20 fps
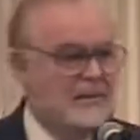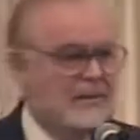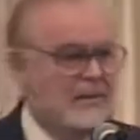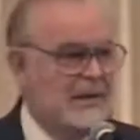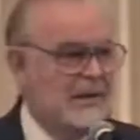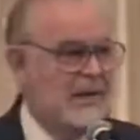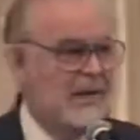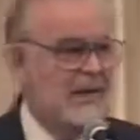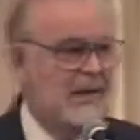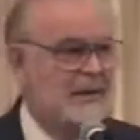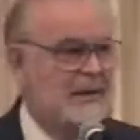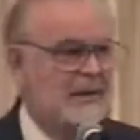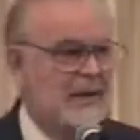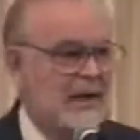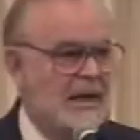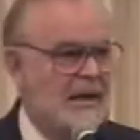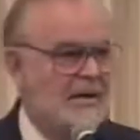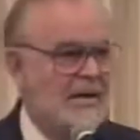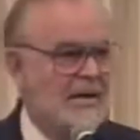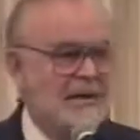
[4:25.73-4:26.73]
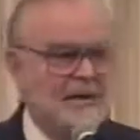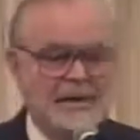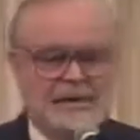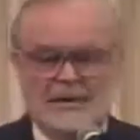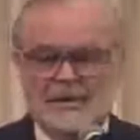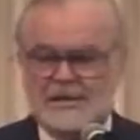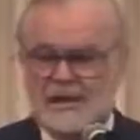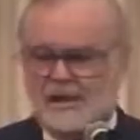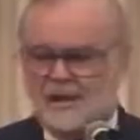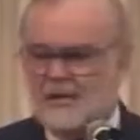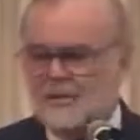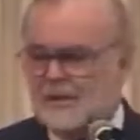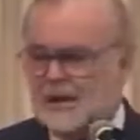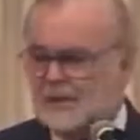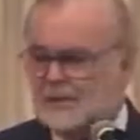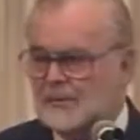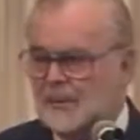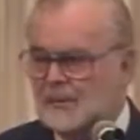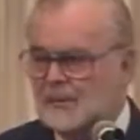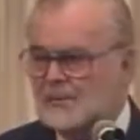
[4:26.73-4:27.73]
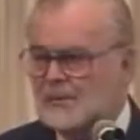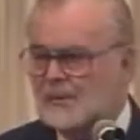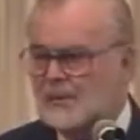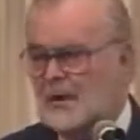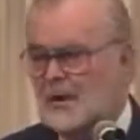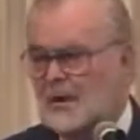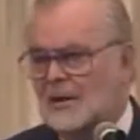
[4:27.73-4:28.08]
behind cancer that is held by most